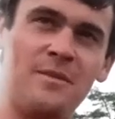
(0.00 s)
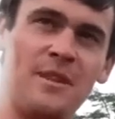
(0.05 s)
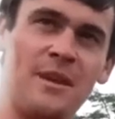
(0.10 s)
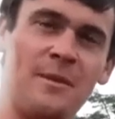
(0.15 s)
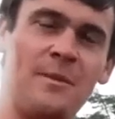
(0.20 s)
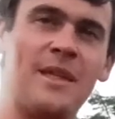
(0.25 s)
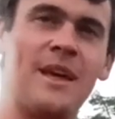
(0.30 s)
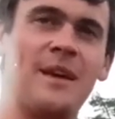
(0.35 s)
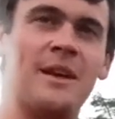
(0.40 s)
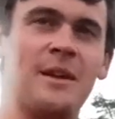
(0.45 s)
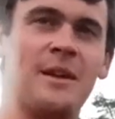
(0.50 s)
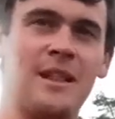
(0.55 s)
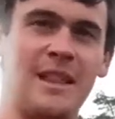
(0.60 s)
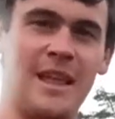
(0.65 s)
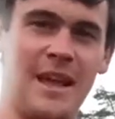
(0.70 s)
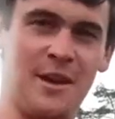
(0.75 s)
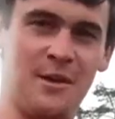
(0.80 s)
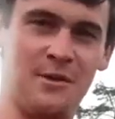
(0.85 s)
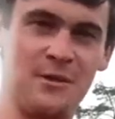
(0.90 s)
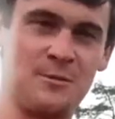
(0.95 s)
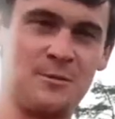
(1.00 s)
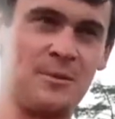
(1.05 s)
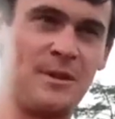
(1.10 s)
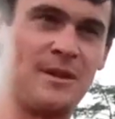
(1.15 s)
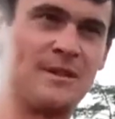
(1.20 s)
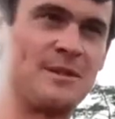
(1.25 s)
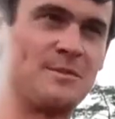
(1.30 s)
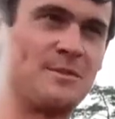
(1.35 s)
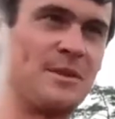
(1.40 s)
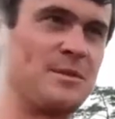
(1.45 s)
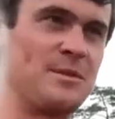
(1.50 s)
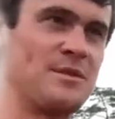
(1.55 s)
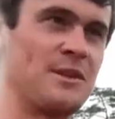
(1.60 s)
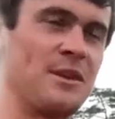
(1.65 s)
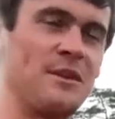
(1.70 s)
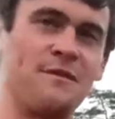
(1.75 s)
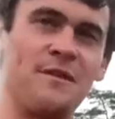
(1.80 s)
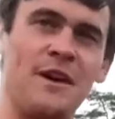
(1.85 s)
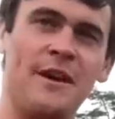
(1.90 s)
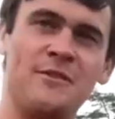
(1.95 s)
But then later in the spring, sometimes you
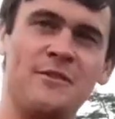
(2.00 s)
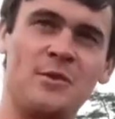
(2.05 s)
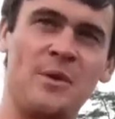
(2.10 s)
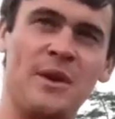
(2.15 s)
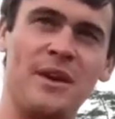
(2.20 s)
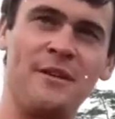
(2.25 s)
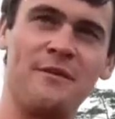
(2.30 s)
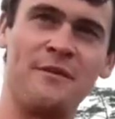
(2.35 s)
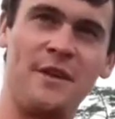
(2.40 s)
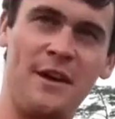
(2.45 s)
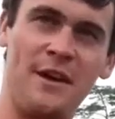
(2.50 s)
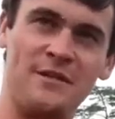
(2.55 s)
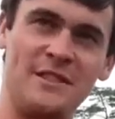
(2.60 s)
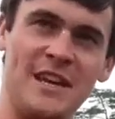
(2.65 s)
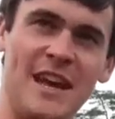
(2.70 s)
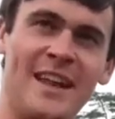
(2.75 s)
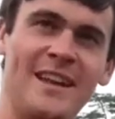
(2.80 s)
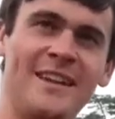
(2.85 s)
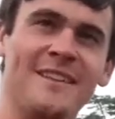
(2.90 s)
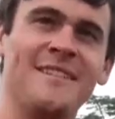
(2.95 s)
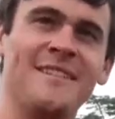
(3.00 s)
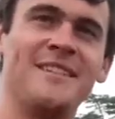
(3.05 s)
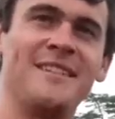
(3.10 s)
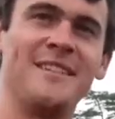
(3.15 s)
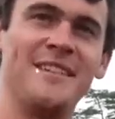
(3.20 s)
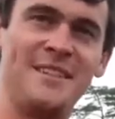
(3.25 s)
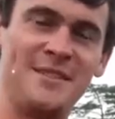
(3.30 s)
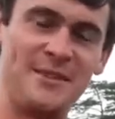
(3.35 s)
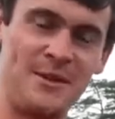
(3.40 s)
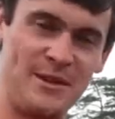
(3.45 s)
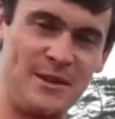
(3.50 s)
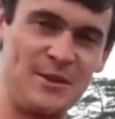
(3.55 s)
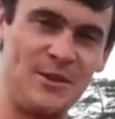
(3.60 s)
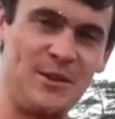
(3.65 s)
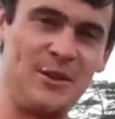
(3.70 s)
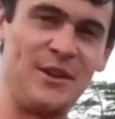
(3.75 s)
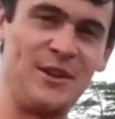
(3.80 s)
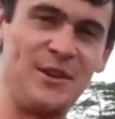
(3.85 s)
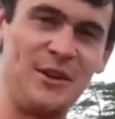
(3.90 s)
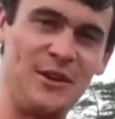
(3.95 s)
start at 520, 510. So it gets
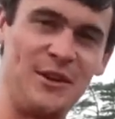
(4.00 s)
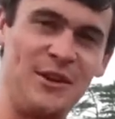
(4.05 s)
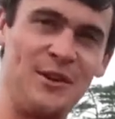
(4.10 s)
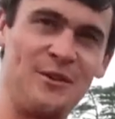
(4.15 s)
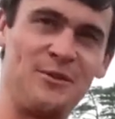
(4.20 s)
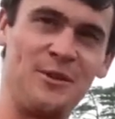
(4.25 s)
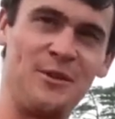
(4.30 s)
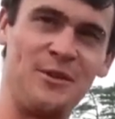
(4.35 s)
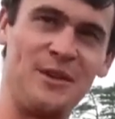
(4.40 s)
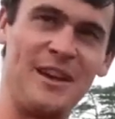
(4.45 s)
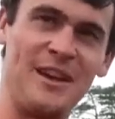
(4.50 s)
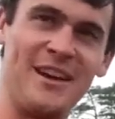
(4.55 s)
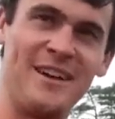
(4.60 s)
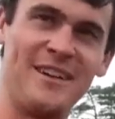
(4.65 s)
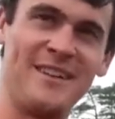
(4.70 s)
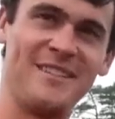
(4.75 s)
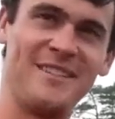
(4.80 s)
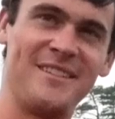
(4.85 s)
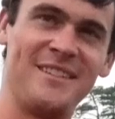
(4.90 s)
earlier and earlier throughout the year.